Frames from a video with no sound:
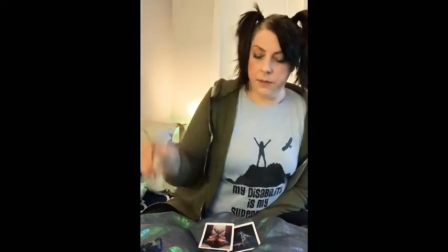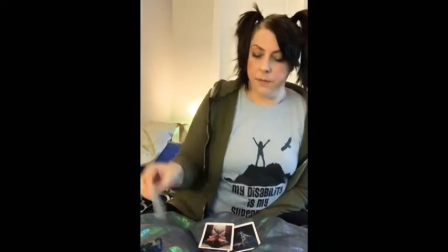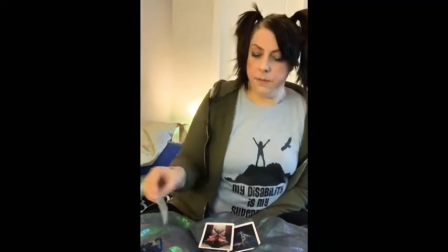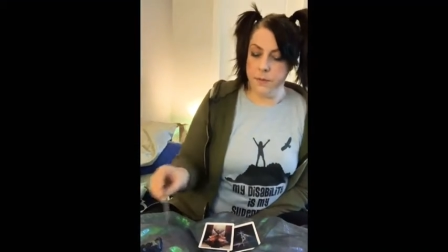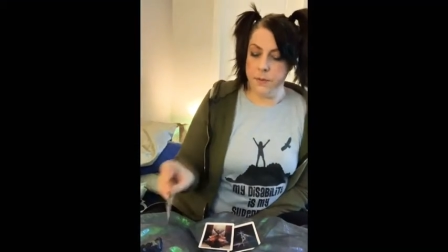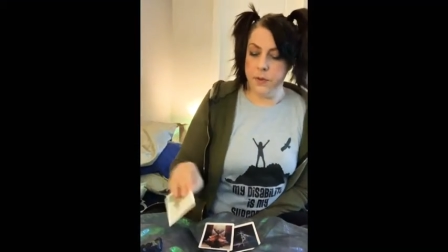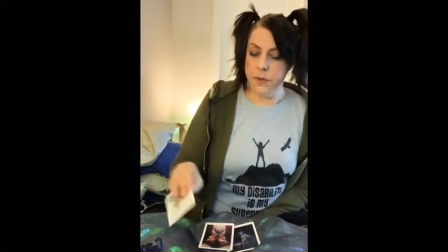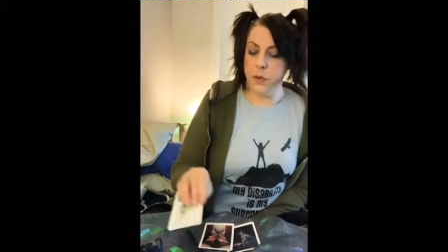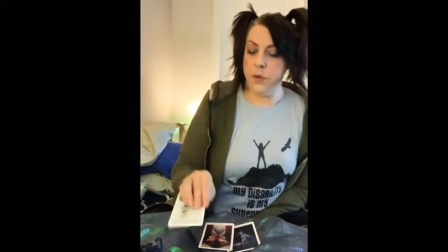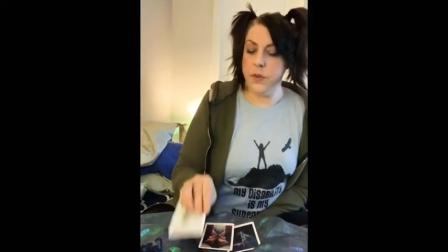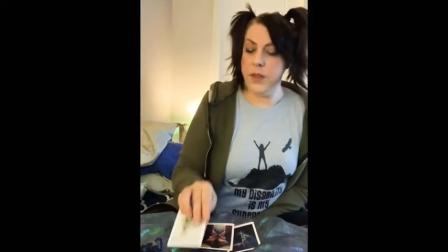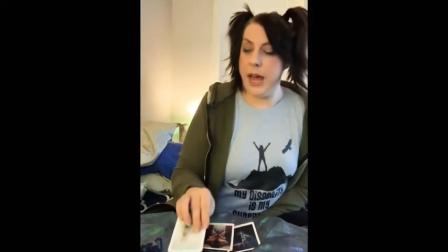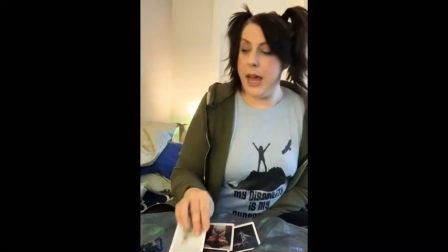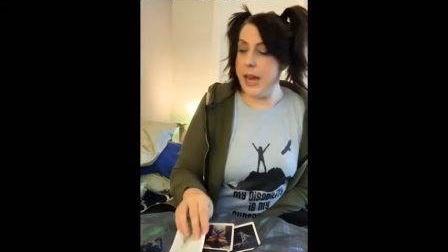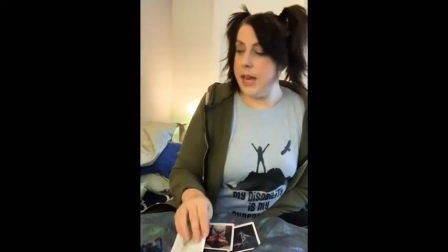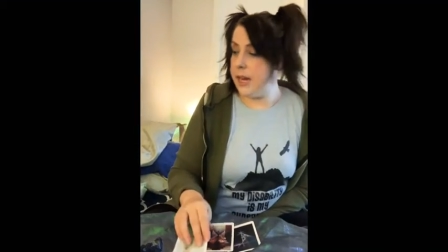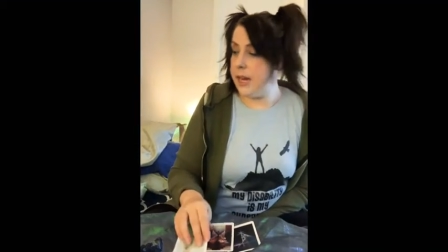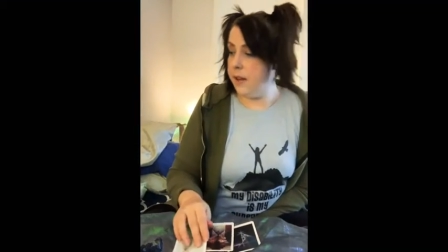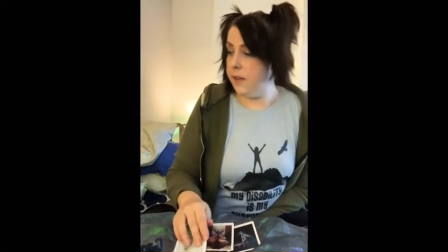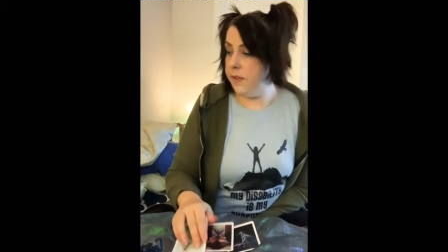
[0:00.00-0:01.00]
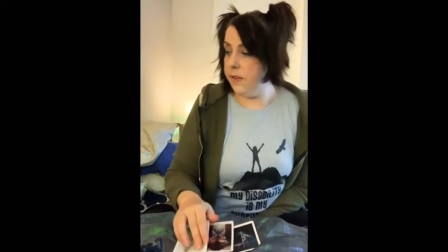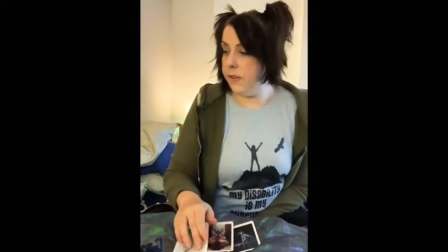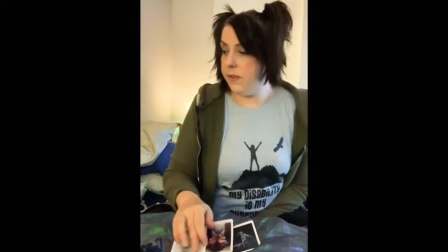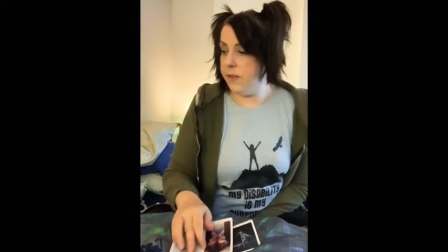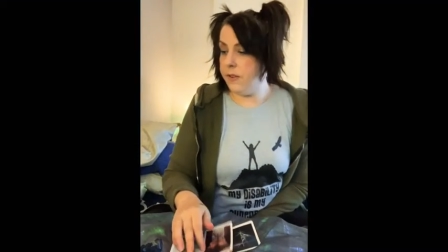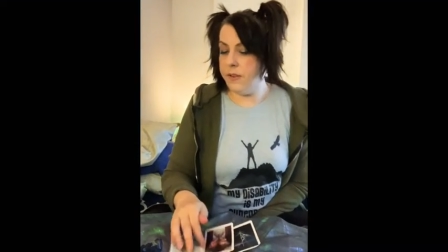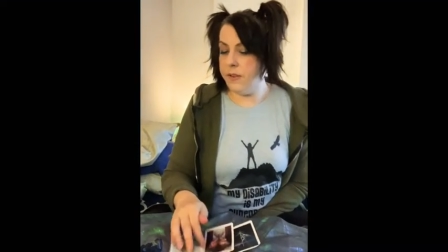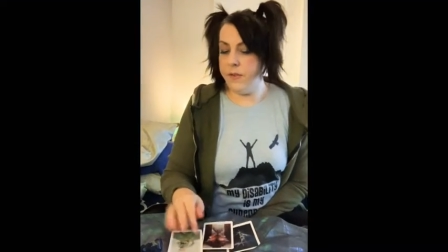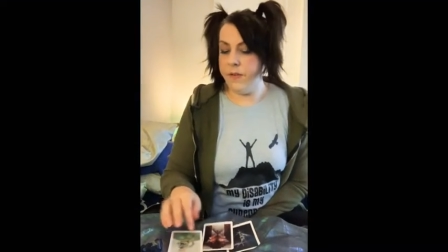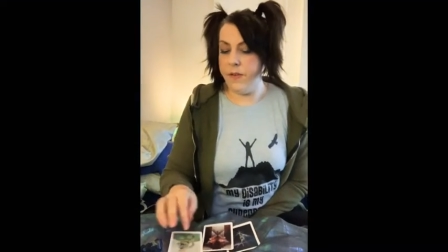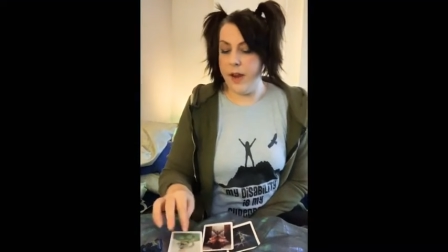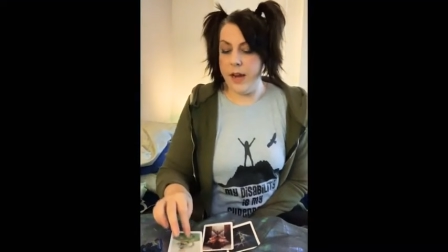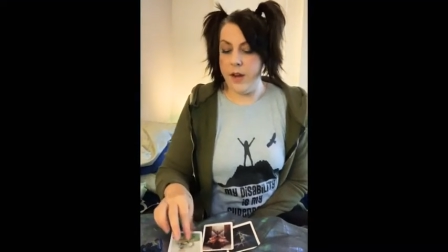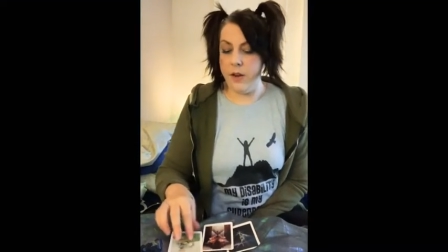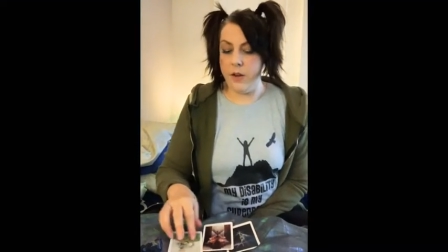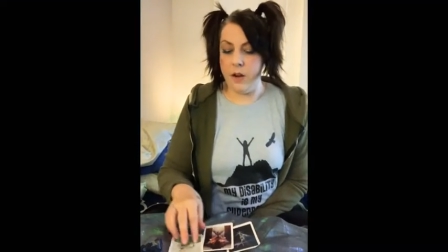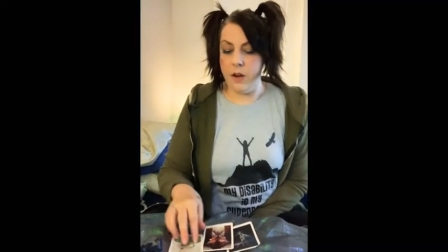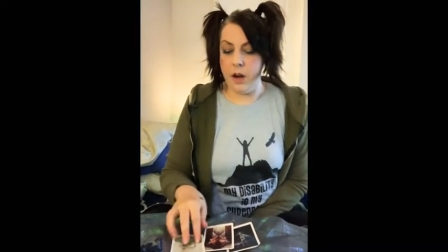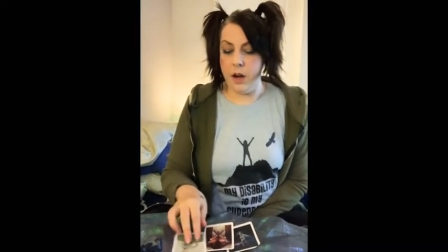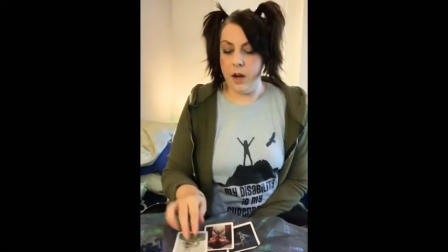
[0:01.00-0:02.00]
So that is the final
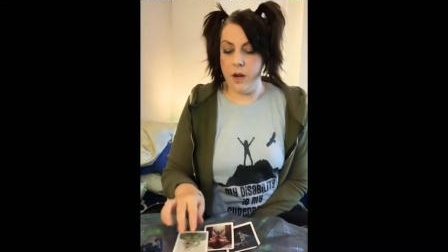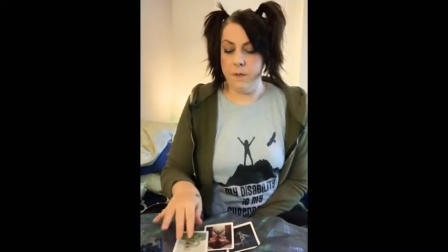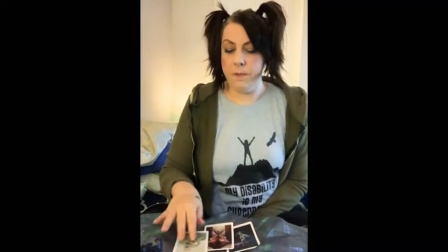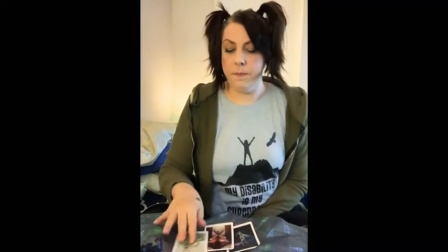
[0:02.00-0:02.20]
card.